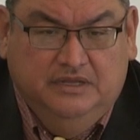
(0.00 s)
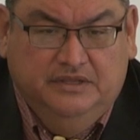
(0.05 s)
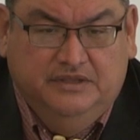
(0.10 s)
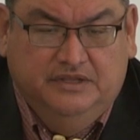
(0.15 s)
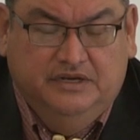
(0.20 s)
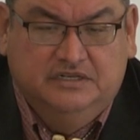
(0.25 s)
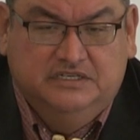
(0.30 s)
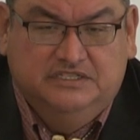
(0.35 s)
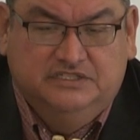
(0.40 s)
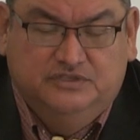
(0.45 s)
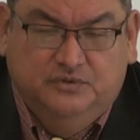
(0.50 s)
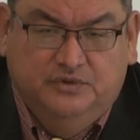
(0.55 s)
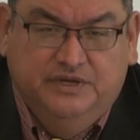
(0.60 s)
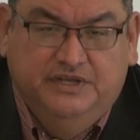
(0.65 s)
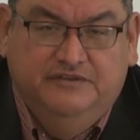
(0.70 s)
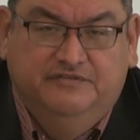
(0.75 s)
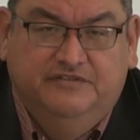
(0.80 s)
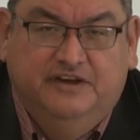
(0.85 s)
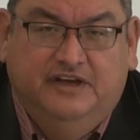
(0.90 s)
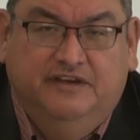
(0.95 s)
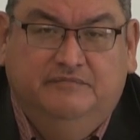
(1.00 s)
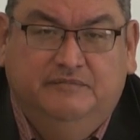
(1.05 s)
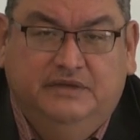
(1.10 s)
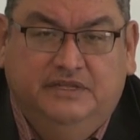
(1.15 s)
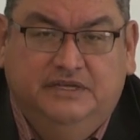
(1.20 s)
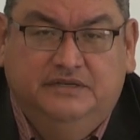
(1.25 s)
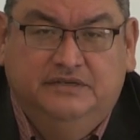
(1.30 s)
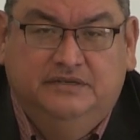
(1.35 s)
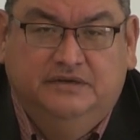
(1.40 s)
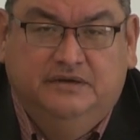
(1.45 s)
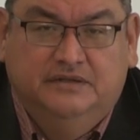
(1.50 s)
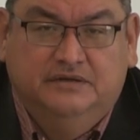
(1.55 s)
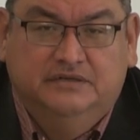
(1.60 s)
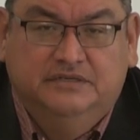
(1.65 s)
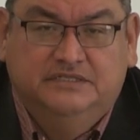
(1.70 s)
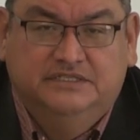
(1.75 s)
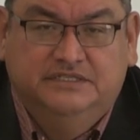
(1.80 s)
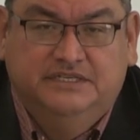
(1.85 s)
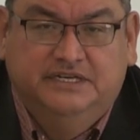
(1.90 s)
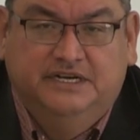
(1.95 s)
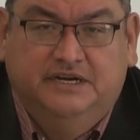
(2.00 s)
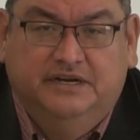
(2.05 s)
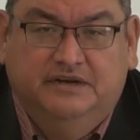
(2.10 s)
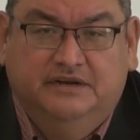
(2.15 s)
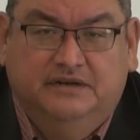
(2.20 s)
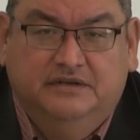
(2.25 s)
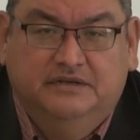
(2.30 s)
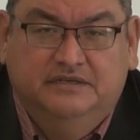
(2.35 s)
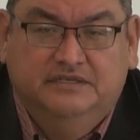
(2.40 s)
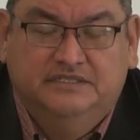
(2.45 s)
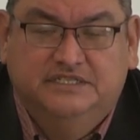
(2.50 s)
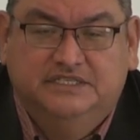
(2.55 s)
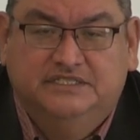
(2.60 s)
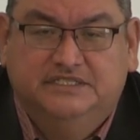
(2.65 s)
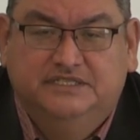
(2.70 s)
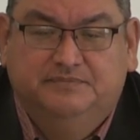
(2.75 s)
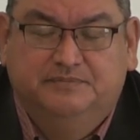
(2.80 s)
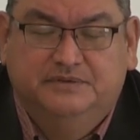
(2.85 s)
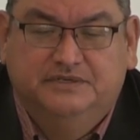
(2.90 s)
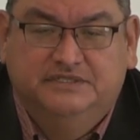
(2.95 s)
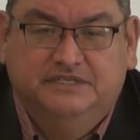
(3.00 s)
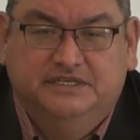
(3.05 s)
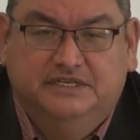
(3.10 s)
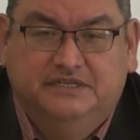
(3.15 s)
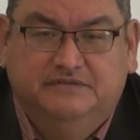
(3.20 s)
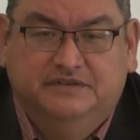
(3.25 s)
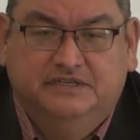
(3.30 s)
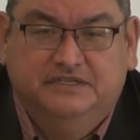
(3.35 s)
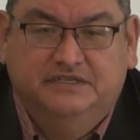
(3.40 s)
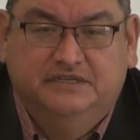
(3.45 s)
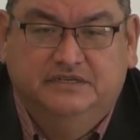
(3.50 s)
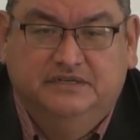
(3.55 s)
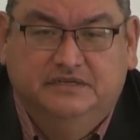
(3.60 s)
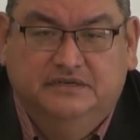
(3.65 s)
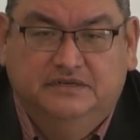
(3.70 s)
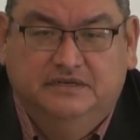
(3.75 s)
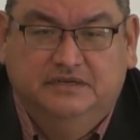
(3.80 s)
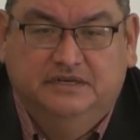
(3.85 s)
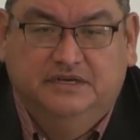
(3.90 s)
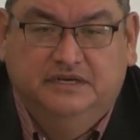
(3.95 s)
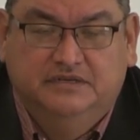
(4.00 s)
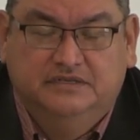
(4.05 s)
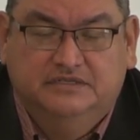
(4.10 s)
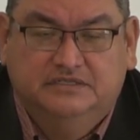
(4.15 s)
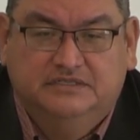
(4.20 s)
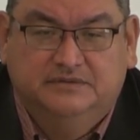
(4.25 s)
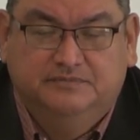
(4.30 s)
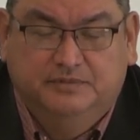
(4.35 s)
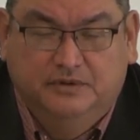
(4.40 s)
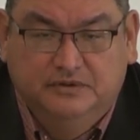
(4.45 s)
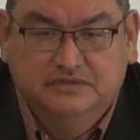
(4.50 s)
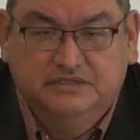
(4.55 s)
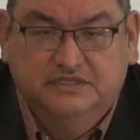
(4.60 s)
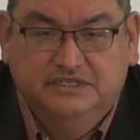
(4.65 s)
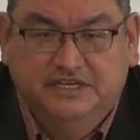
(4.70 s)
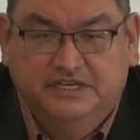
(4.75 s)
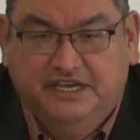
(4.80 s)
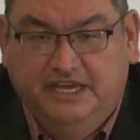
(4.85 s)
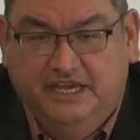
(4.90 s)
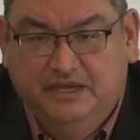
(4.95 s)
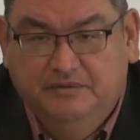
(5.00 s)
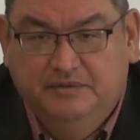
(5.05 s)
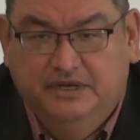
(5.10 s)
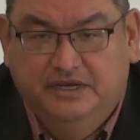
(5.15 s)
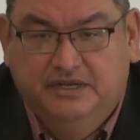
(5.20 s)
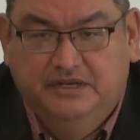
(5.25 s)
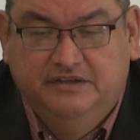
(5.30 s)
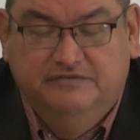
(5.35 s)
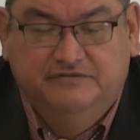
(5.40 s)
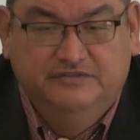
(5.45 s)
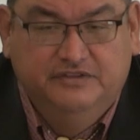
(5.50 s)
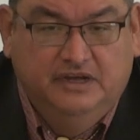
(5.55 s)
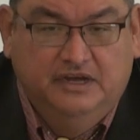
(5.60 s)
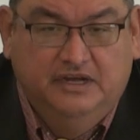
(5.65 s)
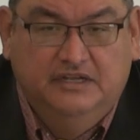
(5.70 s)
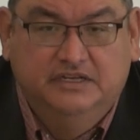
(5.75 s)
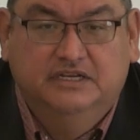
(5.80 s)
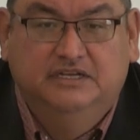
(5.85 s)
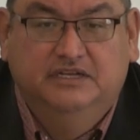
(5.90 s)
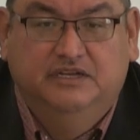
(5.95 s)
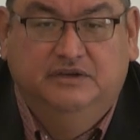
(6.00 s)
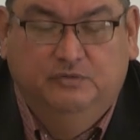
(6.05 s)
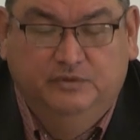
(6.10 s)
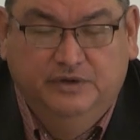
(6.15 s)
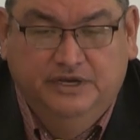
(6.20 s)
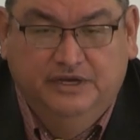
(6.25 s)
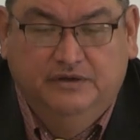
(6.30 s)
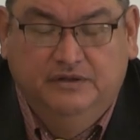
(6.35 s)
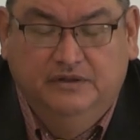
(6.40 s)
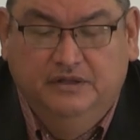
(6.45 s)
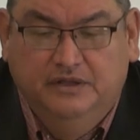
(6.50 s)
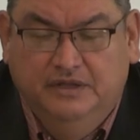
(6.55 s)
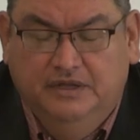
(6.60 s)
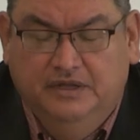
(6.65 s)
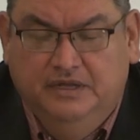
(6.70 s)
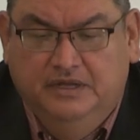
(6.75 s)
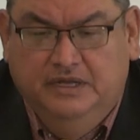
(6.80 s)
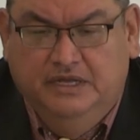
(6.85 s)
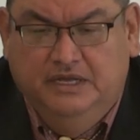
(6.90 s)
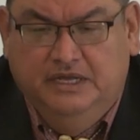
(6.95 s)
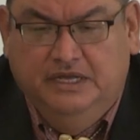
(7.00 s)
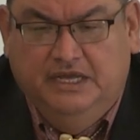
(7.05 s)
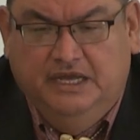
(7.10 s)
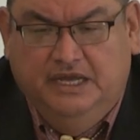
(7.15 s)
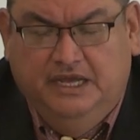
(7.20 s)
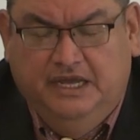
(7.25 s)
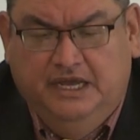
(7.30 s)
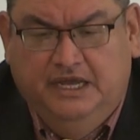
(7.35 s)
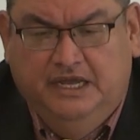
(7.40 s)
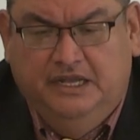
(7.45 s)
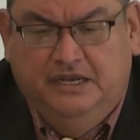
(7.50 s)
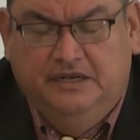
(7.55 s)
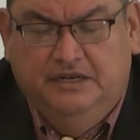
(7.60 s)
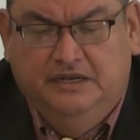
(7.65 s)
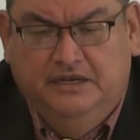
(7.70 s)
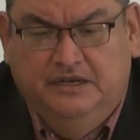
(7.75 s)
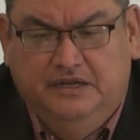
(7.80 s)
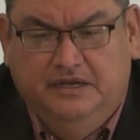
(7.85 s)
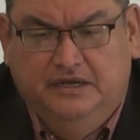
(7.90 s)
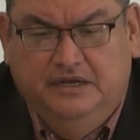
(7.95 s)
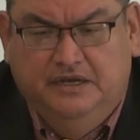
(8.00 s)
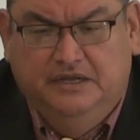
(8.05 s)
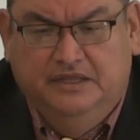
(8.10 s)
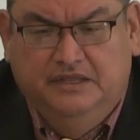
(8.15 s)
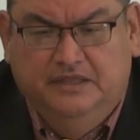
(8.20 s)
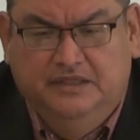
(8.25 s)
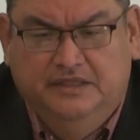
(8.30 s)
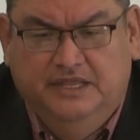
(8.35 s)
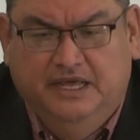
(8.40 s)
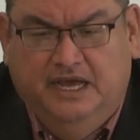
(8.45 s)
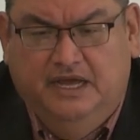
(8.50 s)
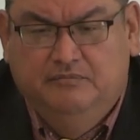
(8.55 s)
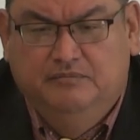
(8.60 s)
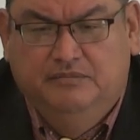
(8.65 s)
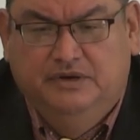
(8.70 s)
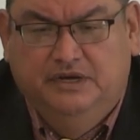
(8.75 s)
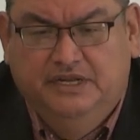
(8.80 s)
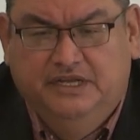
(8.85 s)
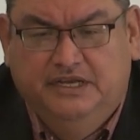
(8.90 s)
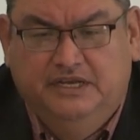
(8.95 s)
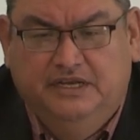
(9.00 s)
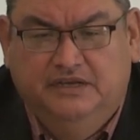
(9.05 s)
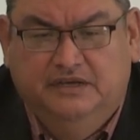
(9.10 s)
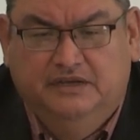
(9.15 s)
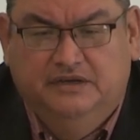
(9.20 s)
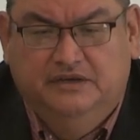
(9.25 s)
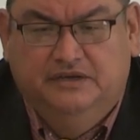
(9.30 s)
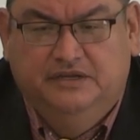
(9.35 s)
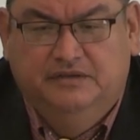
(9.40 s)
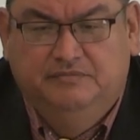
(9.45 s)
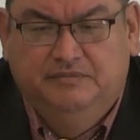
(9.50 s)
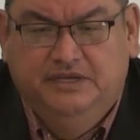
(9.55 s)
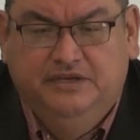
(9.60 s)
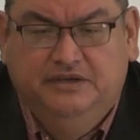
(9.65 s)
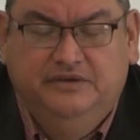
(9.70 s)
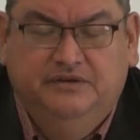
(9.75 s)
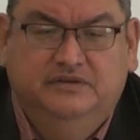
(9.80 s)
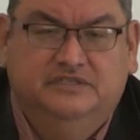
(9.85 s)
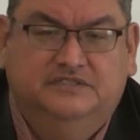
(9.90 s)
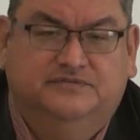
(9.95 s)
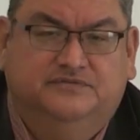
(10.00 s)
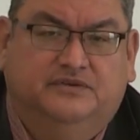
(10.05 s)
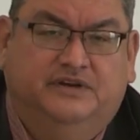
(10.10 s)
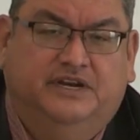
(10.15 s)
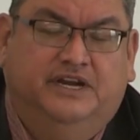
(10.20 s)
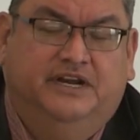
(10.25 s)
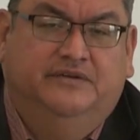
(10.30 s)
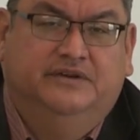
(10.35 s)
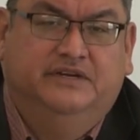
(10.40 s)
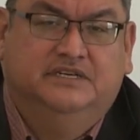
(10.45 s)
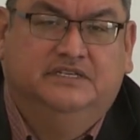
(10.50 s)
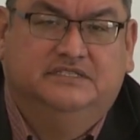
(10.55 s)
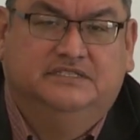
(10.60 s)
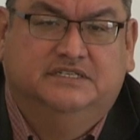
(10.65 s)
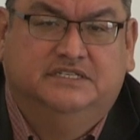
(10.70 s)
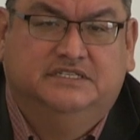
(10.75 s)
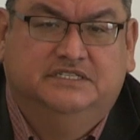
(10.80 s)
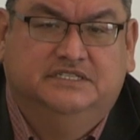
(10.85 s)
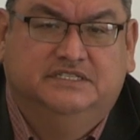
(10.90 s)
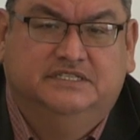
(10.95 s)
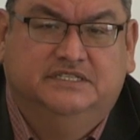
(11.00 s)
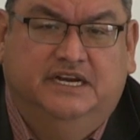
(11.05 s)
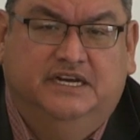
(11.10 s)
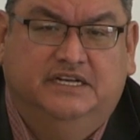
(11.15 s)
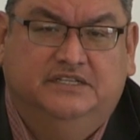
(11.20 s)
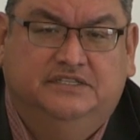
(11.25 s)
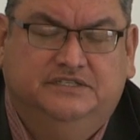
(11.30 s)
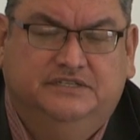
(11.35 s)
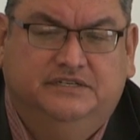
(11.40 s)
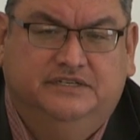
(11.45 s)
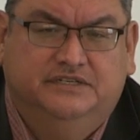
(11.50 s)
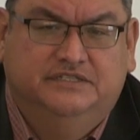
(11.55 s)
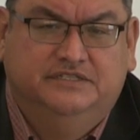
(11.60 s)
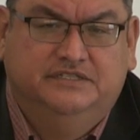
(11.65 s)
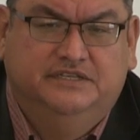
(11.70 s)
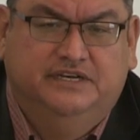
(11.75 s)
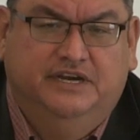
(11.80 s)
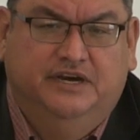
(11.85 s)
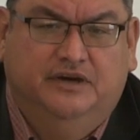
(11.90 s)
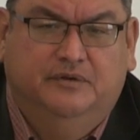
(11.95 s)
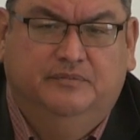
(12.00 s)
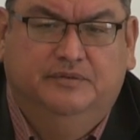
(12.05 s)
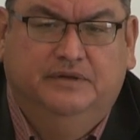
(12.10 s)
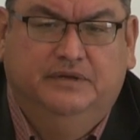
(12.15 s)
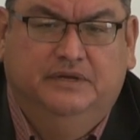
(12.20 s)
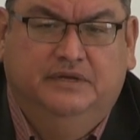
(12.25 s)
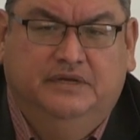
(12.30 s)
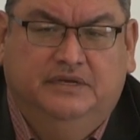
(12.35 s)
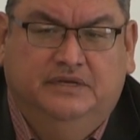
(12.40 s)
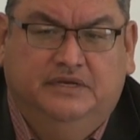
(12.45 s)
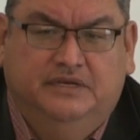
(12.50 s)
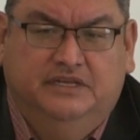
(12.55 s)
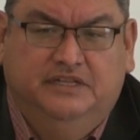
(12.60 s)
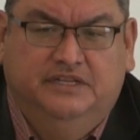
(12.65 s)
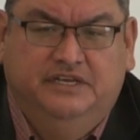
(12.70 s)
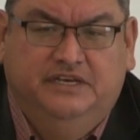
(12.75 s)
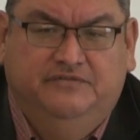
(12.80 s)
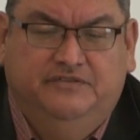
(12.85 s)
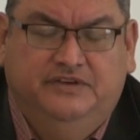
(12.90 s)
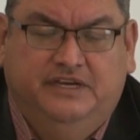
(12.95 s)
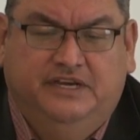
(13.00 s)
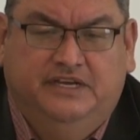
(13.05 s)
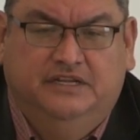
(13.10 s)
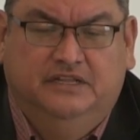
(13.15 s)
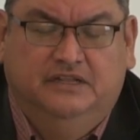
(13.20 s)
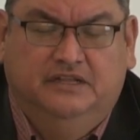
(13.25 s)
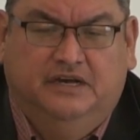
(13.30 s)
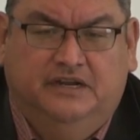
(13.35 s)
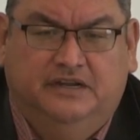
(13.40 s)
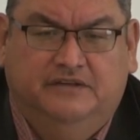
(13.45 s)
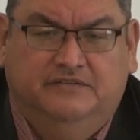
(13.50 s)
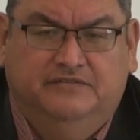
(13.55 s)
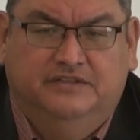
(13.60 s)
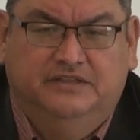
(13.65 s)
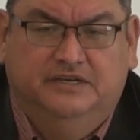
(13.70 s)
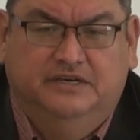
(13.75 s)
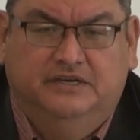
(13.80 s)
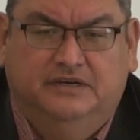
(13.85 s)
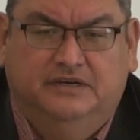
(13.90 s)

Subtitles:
There's $25 million there. 60% of it supposedly came in, if not will, and that money can be used for areas such as that to help alleviate a lot of